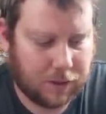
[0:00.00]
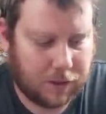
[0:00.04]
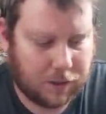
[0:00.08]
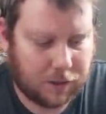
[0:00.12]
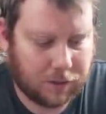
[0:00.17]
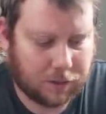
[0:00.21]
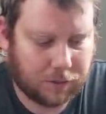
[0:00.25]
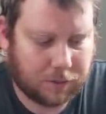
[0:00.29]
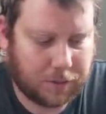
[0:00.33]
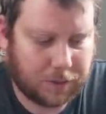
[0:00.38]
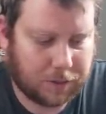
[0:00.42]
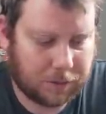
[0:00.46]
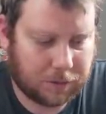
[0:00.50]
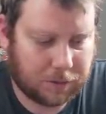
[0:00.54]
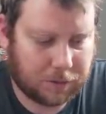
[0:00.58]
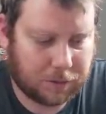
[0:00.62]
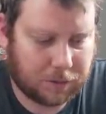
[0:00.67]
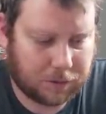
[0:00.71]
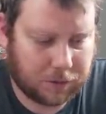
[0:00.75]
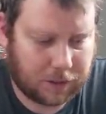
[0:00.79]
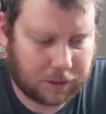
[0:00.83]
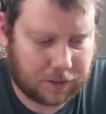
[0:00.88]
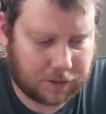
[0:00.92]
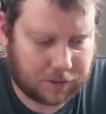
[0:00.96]
or maybe a
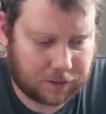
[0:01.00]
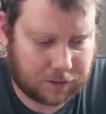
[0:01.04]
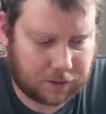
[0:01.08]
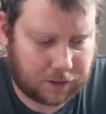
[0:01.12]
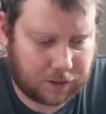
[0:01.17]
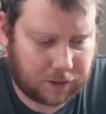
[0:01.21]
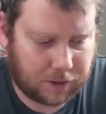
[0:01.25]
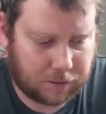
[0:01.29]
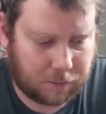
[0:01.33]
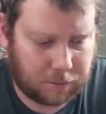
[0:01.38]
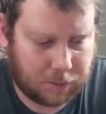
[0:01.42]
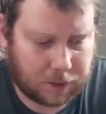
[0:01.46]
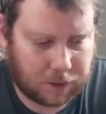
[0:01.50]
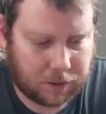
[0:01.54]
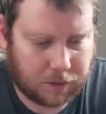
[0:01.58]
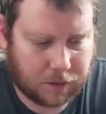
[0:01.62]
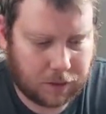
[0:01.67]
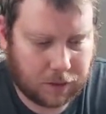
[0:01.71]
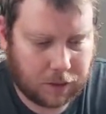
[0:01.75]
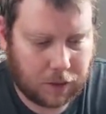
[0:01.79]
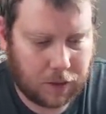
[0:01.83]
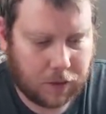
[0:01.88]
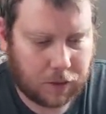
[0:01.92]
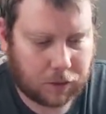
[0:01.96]
little less than that. But
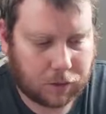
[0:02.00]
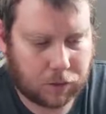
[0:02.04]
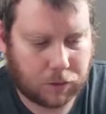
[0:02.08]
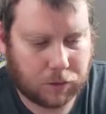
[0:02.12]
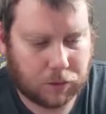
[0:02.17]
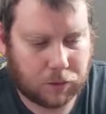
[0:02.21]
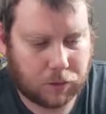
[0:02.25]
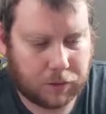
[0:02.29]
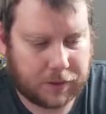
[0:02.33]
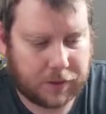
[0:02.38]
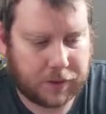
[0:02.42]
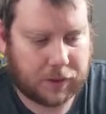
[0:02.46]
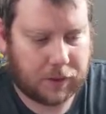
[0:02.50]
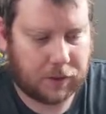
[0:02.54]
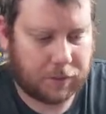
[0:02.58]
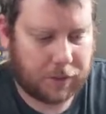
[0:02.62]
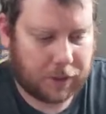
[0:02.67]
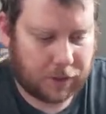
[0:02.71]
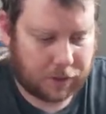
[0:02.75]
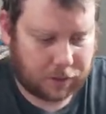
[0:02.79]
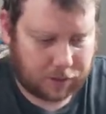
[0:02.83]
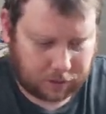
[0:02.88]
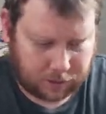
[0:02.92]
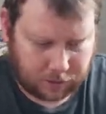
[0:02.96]
cool thing
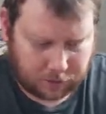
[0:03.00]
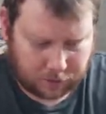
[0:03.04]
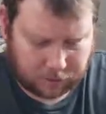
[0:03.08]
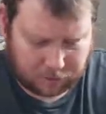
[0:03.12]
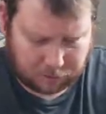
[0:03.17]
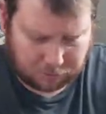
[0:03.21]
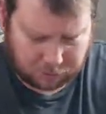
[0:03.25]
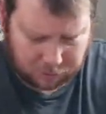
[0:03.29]
about this